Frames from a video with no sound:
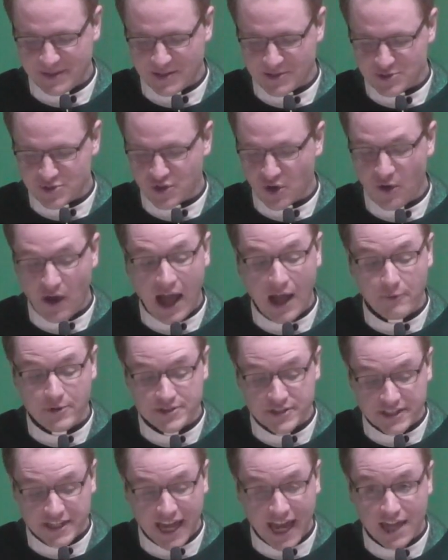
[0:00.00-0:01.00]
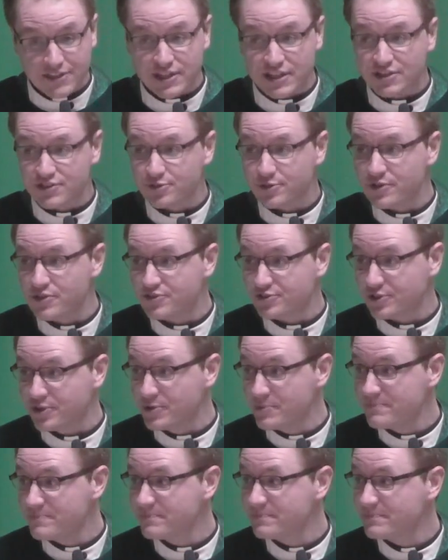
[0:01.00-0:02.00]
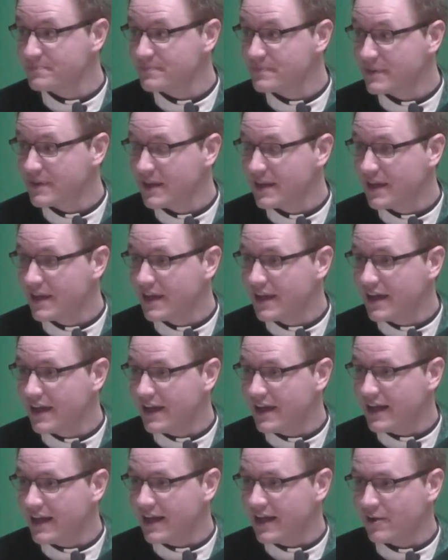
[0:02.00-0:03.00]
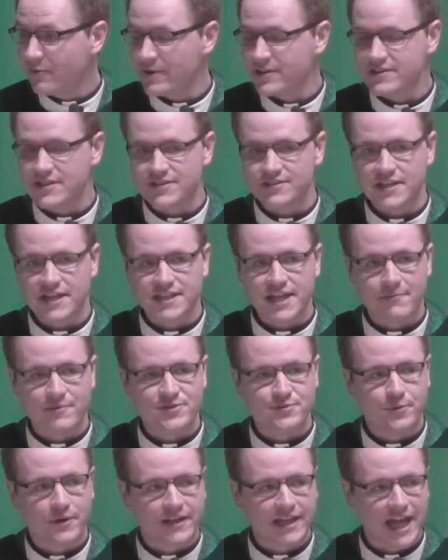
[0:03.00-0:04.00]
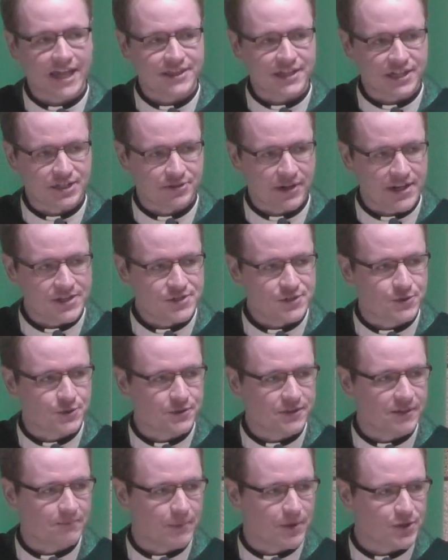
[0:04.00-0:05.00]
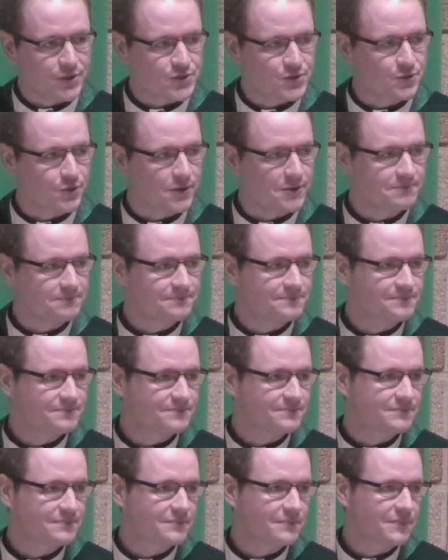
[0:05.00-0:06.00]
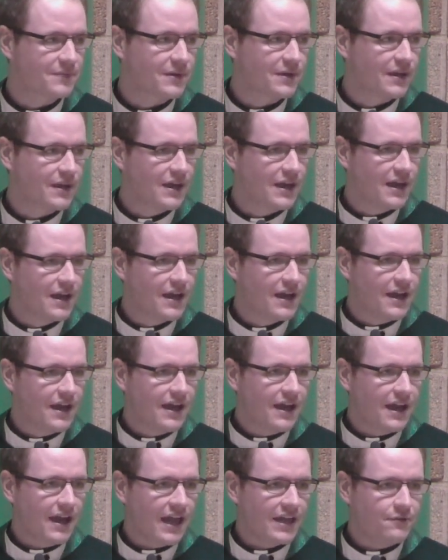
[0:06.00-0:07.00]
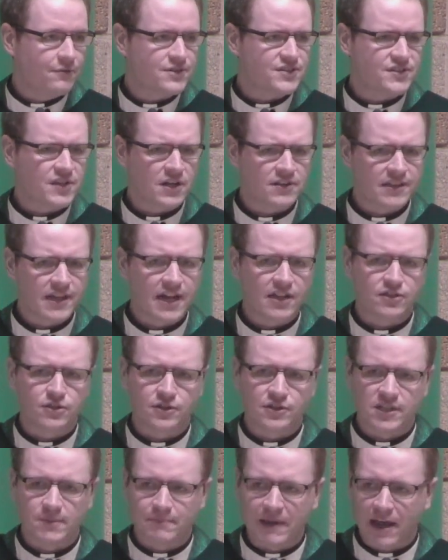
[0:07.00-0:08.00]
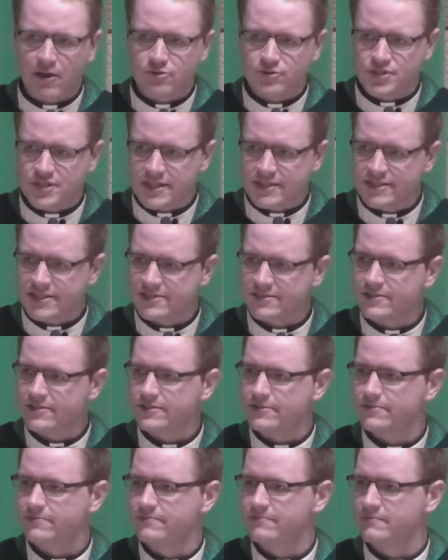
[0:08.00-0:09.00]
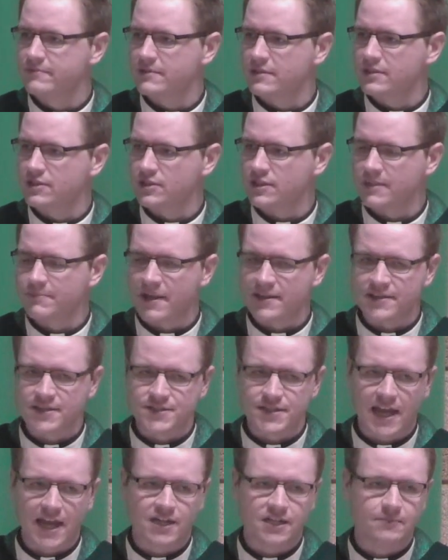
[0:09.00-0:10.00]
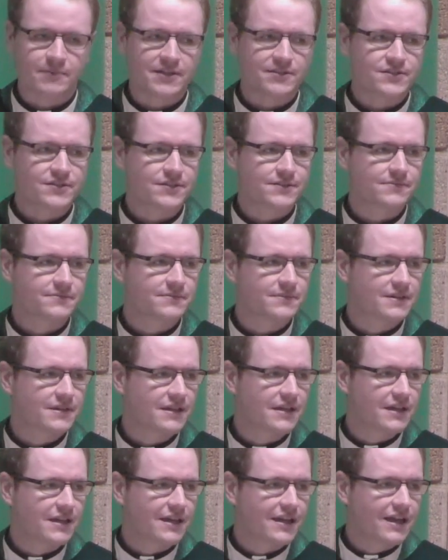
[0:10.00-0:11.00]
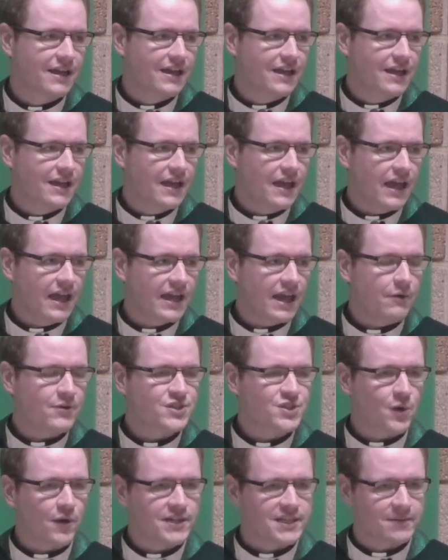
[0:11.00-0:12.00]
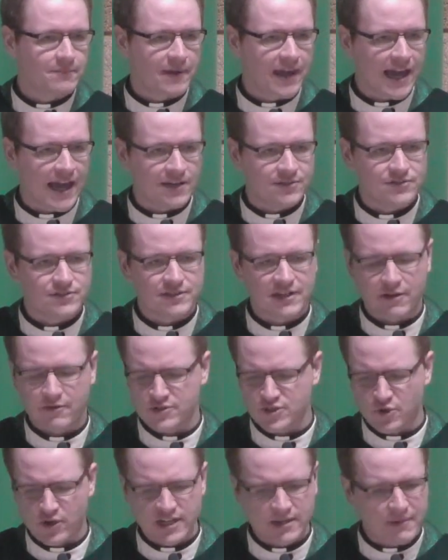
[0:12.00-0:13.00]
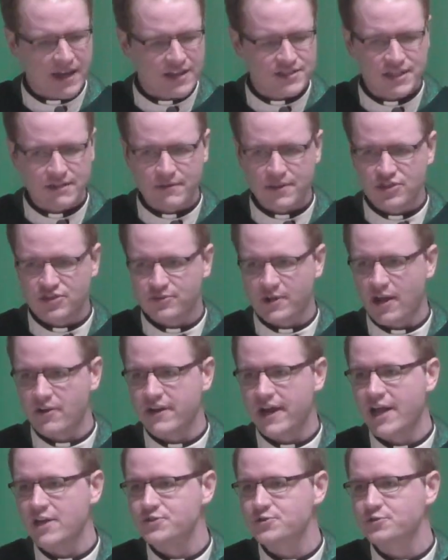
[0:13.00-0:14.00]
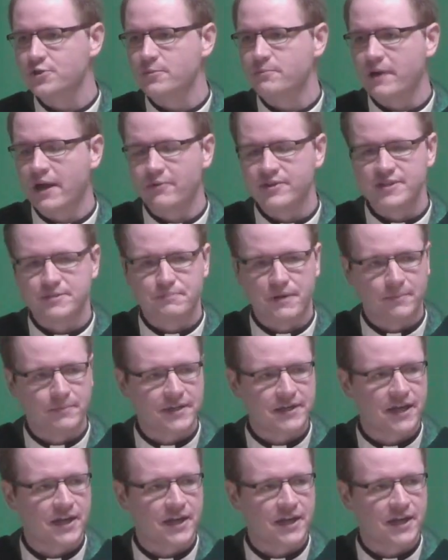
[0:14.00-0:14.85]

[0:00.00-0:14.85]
so I was a Catholic through and through. Uh, I went to St. Thomas More Catholic grade school and middle school. And it was there that I learned about Jesus, learned about the sacraments. And I was going to Mass, and I was going to Mass even throughout high school. I went to public